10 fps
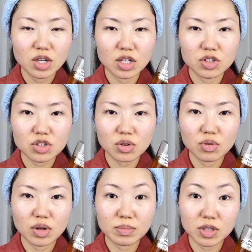and
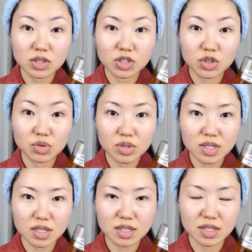so I'm gonna use
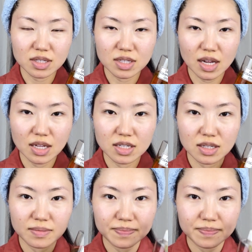this instead.